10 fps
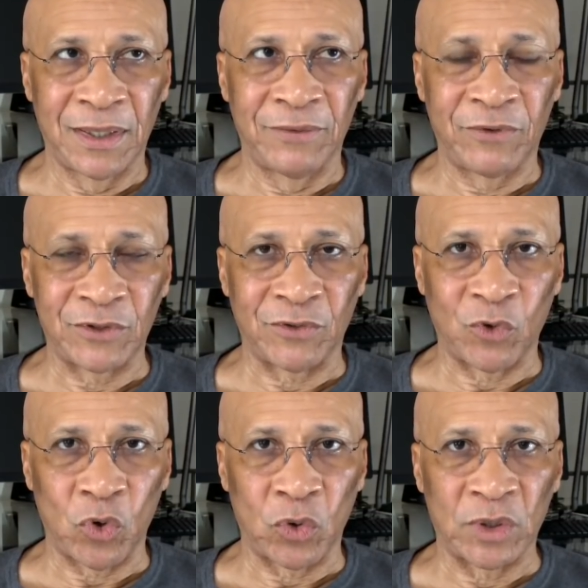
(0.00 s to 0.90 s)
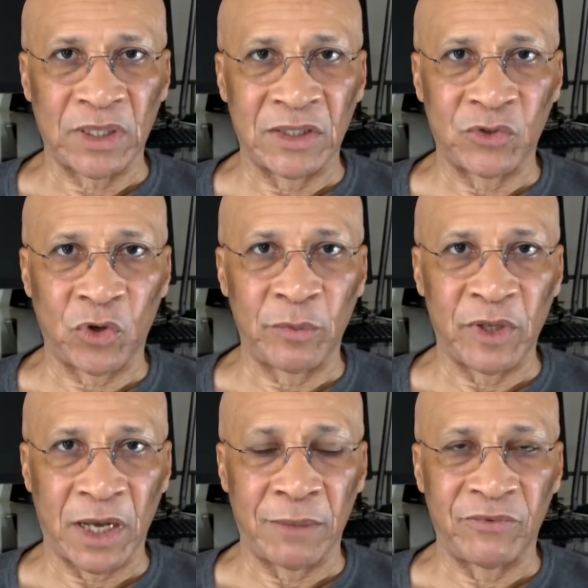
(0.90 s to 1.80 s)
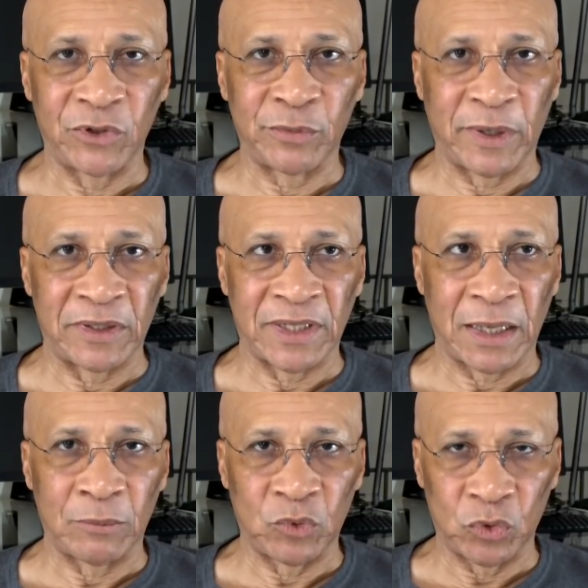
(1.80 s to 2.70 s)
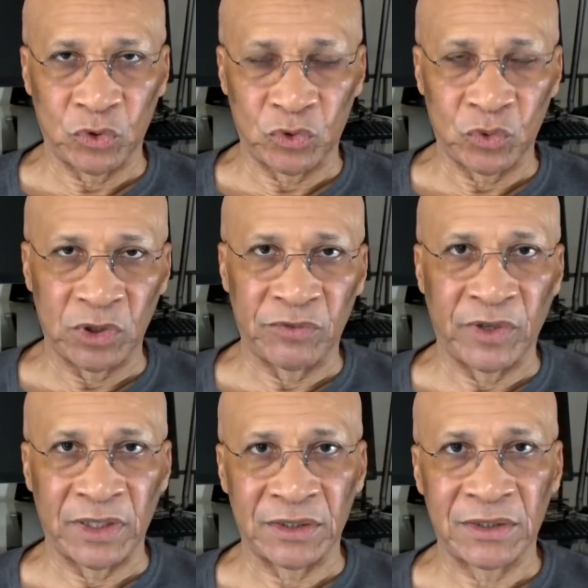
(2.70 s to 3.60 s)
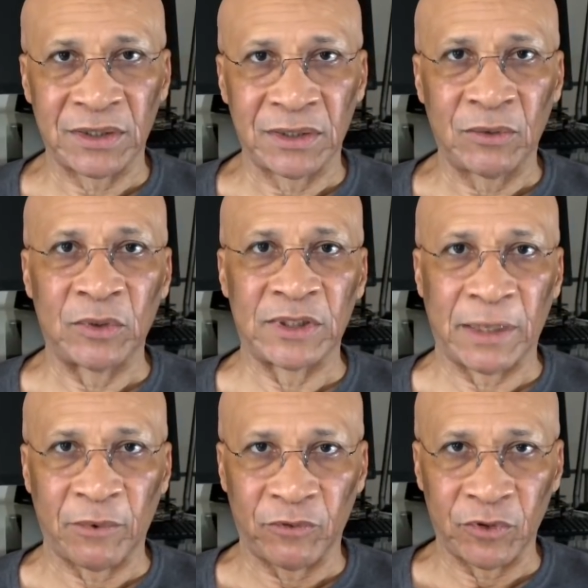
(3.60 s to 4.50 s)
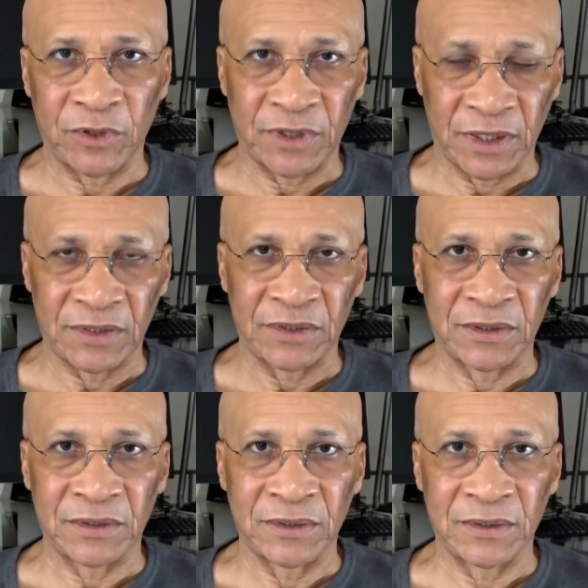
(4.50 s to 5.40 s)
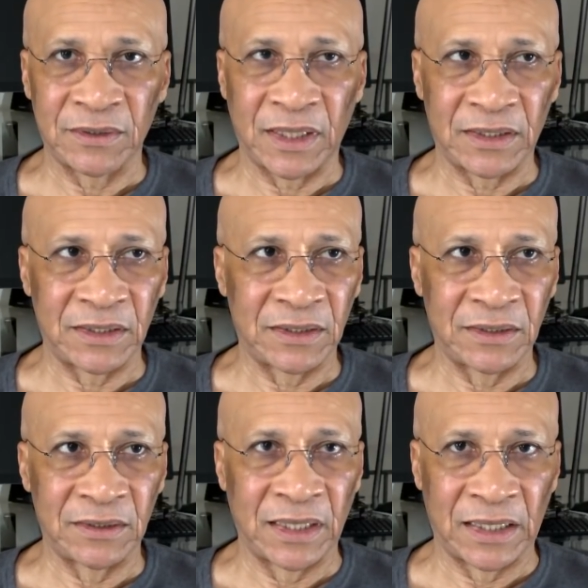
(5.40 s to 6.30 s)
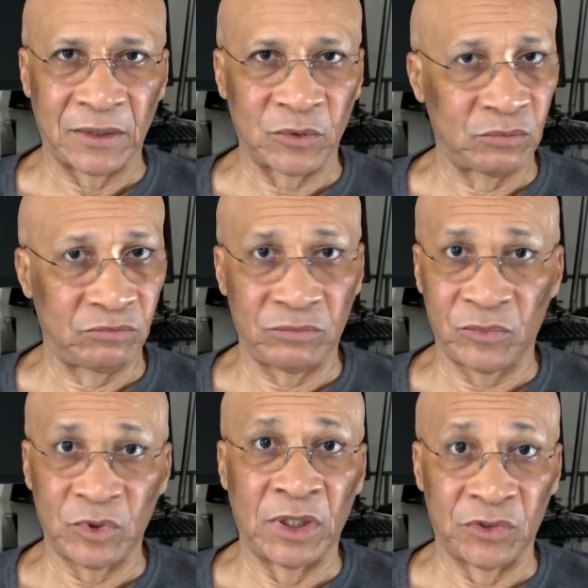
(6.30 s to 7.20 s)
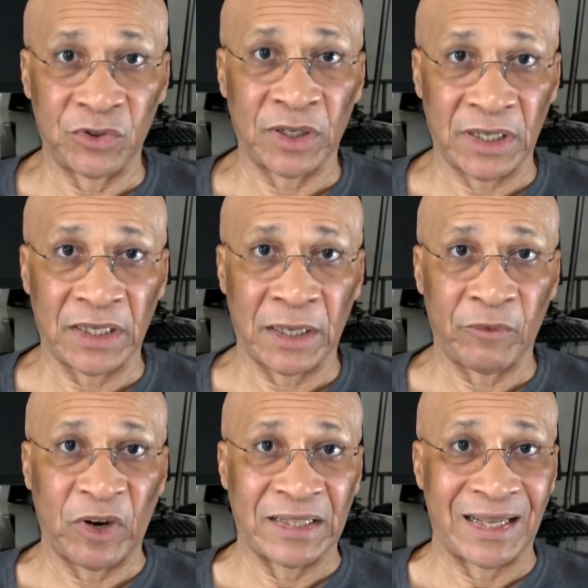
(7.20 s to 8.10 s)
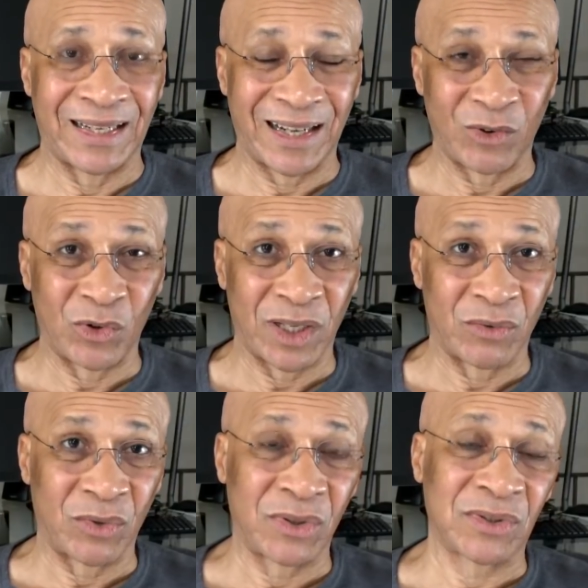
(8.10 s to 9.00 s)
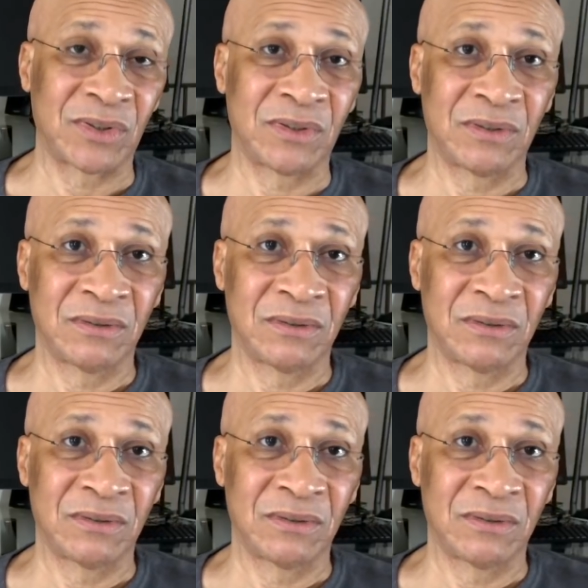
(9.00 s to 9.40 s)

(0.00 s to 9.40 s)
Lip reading: First of all, it's going to be obvious by the time those two events, on top of other things that are encircling him right now that are going to get worse.